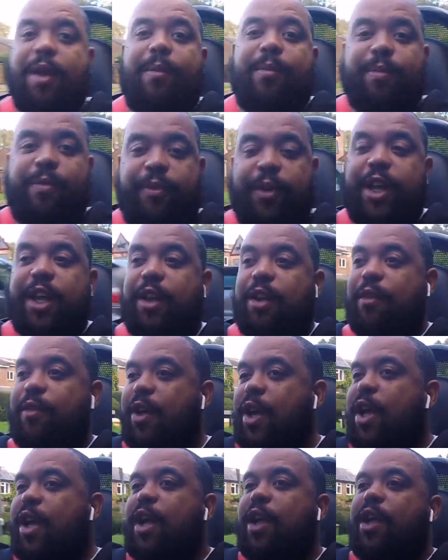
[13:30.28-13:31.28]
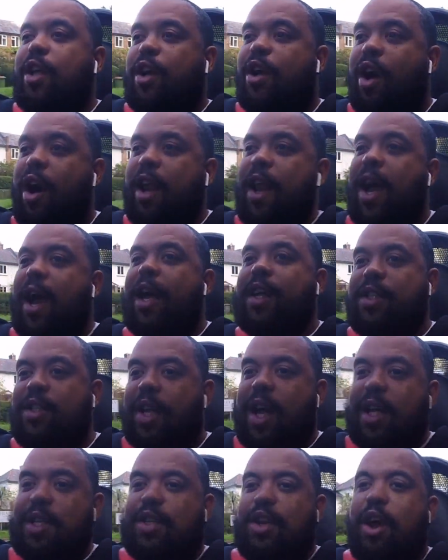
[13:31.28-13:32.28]
I'm thinking of. A car that has
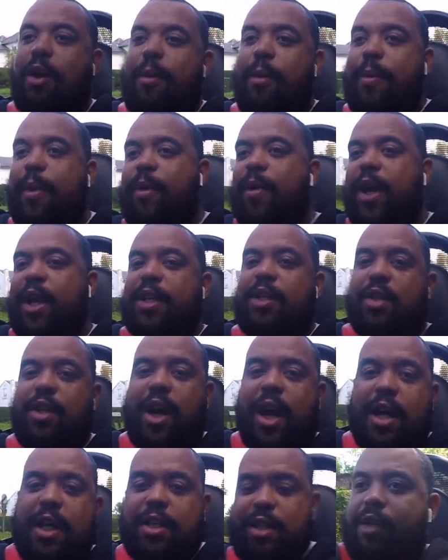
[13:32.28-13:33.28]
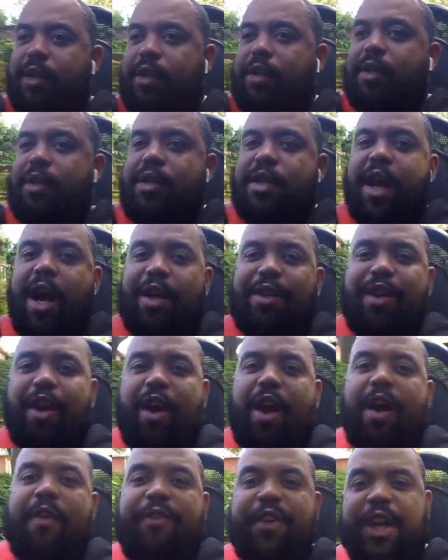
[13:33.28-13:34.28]
nice curb appeal is nice. Yeah, I
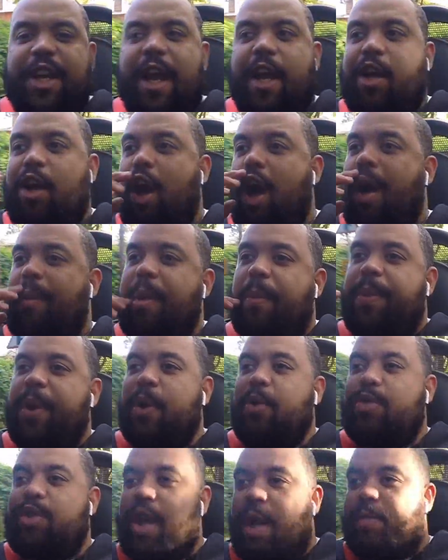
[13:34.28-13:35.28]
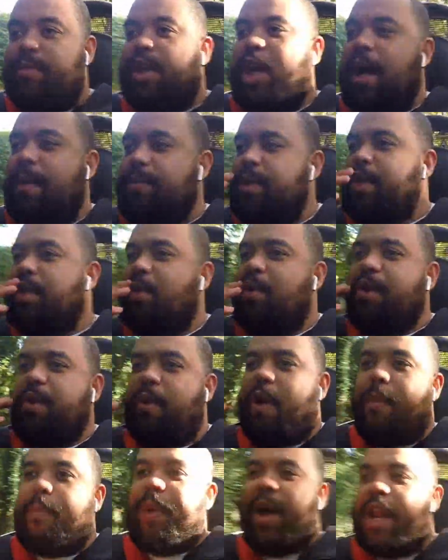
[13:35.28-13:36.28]
don't. I think that curb appeal sometimes is all you
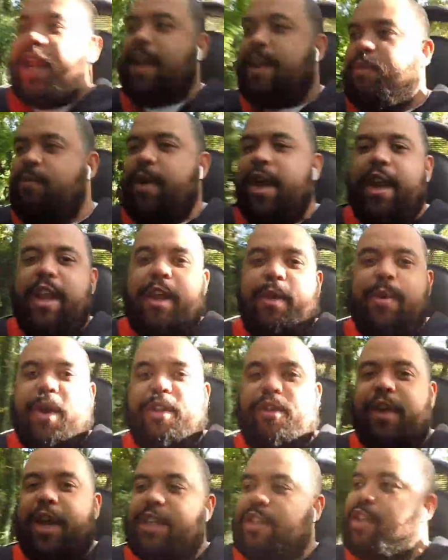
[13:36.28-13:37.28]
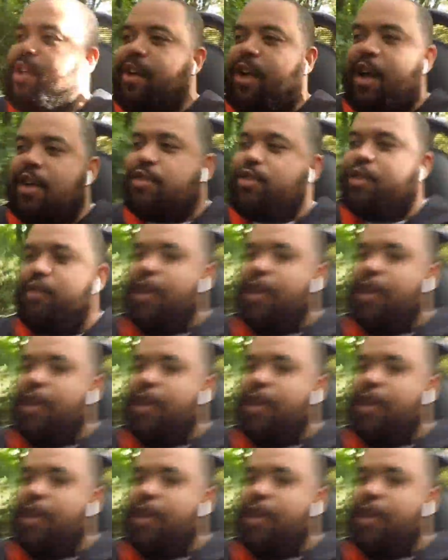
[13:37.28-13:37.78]
want. But then, really, when you get to the country